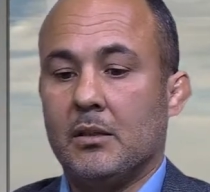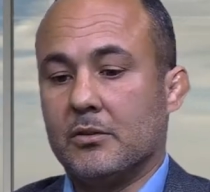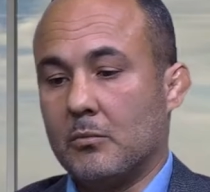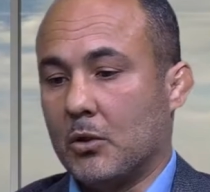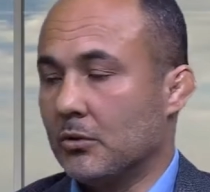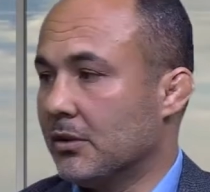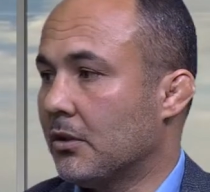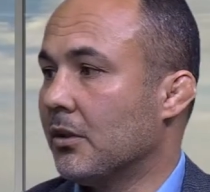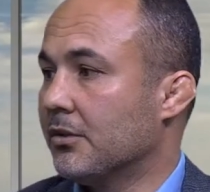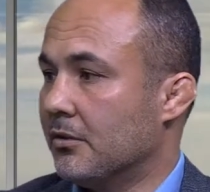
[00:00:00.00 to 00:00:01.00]
Some closing
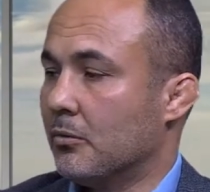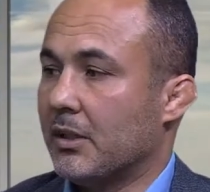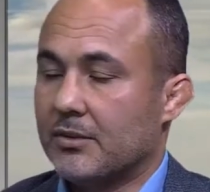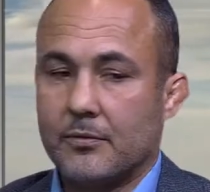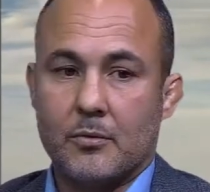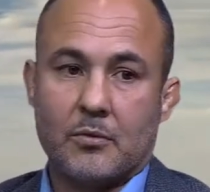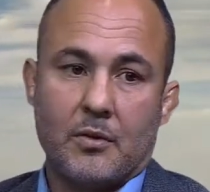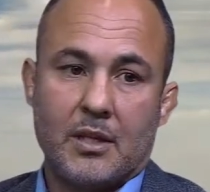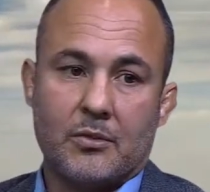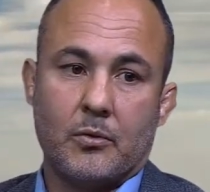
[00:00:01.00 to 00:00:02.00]
costs. The rest for,
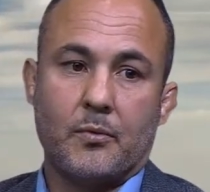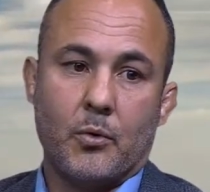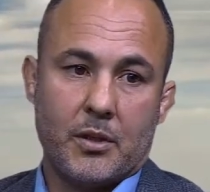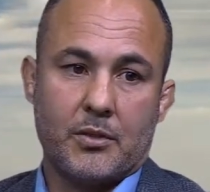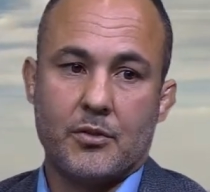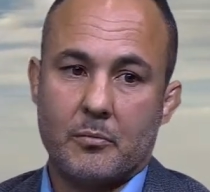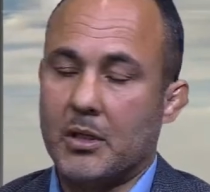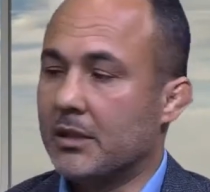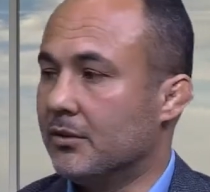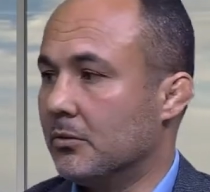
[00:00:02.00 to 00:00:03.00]
of that 240 is your
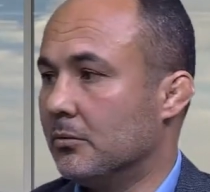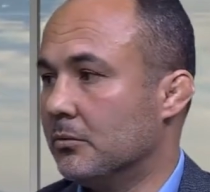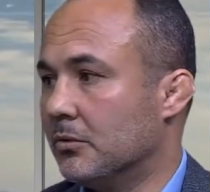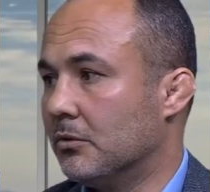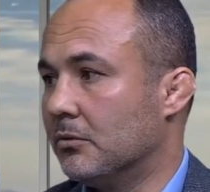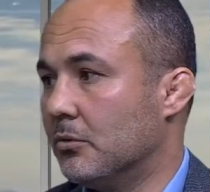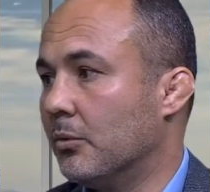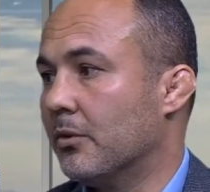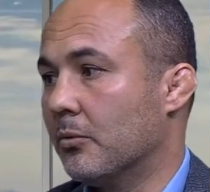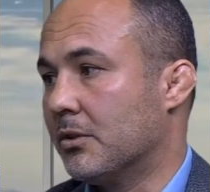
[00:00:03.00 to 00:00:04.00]
money to to do
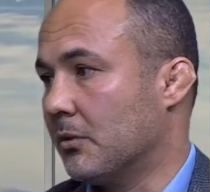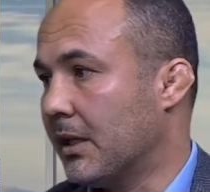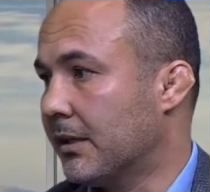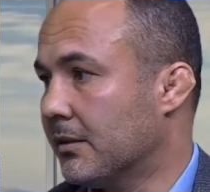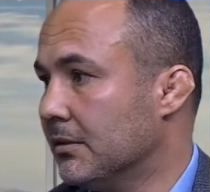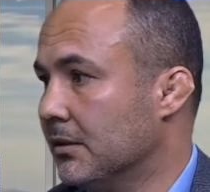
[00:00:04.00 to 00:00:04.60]
with what you like.